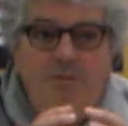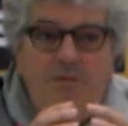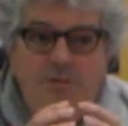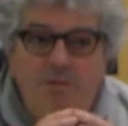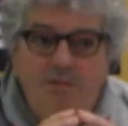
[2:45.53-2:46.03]
the
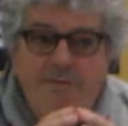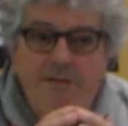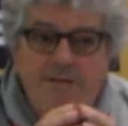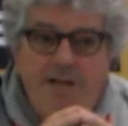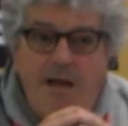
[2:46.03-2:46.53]
rules of
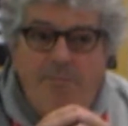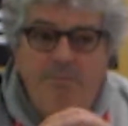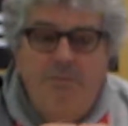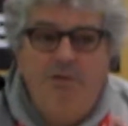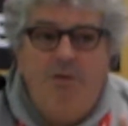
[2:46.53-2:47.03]
this
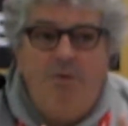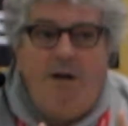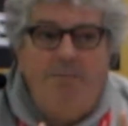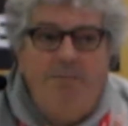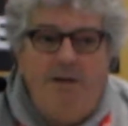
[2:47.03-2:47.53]
game show
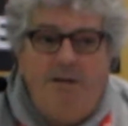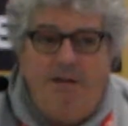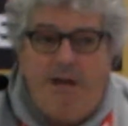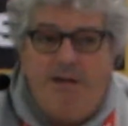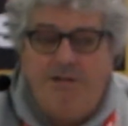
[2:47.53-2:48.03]
up
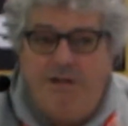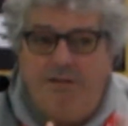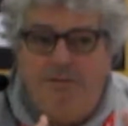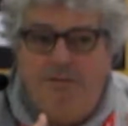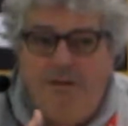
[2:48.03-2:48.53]
in
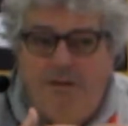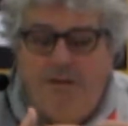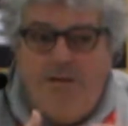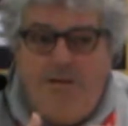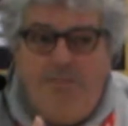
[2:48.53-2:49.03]
ancient
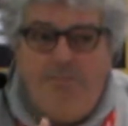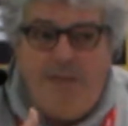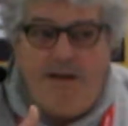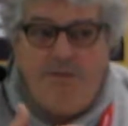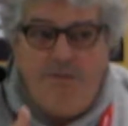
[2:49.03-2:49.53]

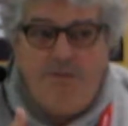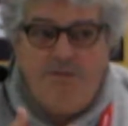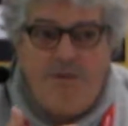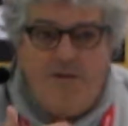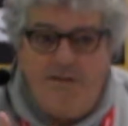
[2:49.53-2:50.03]

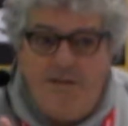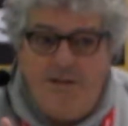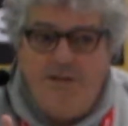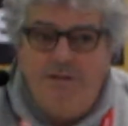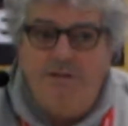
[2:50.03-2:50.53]
manuals for the
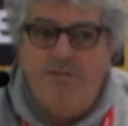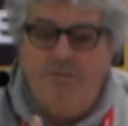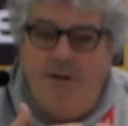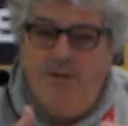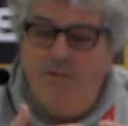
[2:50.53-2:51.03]
teachers,
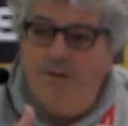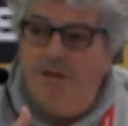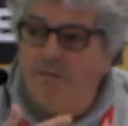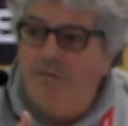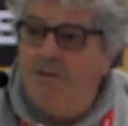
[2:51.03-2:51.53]
where
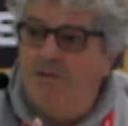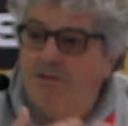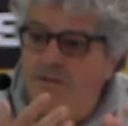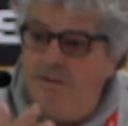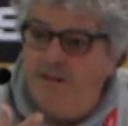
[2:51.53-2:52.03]
you
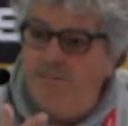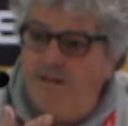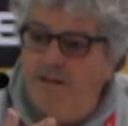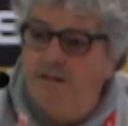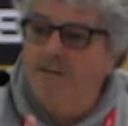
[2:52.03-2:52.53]
teach
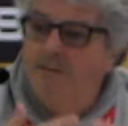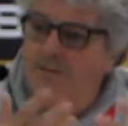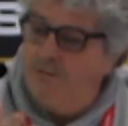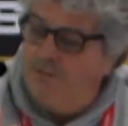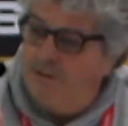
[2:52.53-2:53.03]
arithmetic,
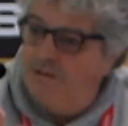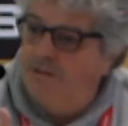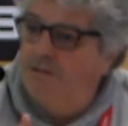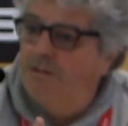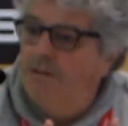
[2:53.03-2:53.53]

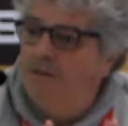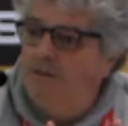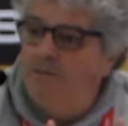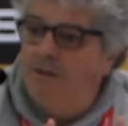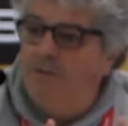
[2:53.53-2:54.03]

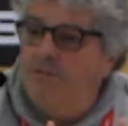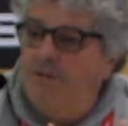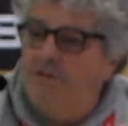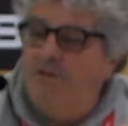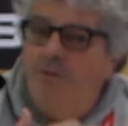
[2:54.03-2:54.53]
where you
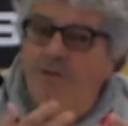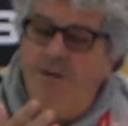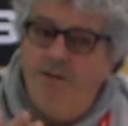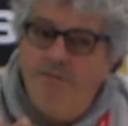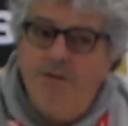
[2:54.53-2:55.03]
teach the
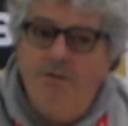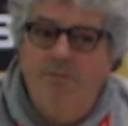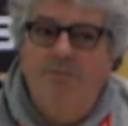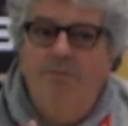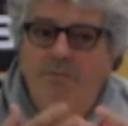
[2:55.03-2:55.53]

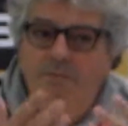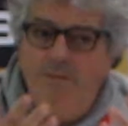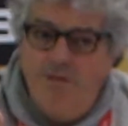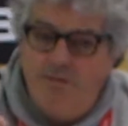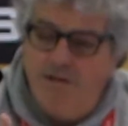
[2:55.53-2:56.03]
quadrivium,
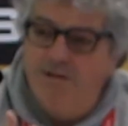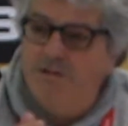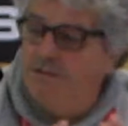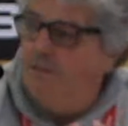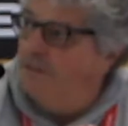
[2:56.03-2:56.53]
you
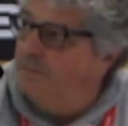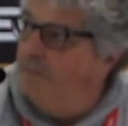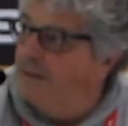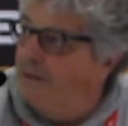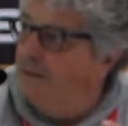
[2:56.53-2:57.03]
teach
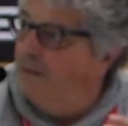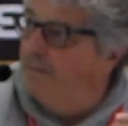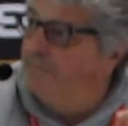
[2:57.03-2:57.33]
rhythmometry.